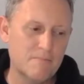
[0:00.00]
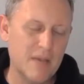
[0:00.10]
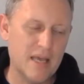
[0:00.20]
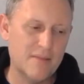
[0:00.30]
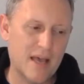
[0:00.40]

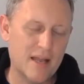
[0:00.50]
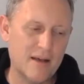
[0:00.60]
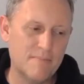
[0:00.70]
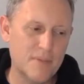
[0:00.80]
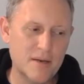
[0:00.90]
and that a
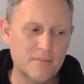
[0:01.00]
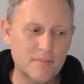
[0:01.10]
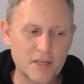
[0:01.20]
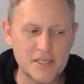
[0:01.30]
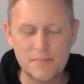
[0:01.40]

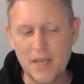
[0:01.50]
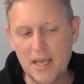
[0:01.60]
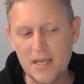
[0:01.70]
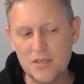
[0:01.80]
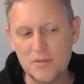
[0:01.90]
minimalist
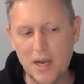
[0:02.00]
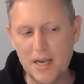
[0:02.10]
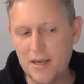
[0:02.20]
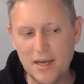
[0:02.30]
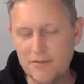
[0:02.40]
page
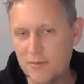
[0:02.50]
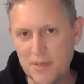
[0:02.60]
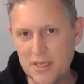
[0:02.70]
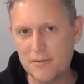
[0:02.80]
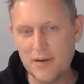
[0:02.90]
might not even
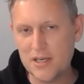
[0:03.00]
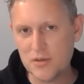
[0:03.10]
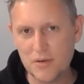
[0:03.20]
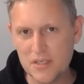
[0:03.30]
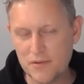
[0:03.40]
be the right
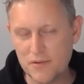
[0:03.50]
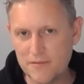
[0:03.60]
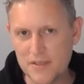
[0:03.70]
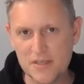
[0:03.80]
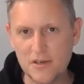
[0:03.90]
choice for the
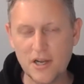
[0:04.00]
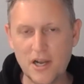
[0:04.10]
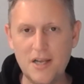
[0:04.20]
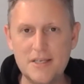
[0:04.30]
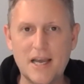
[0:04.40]
visitor in
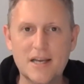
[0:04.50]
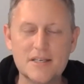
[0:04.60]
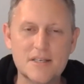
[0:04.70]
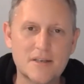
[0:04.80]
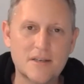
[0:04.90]
context.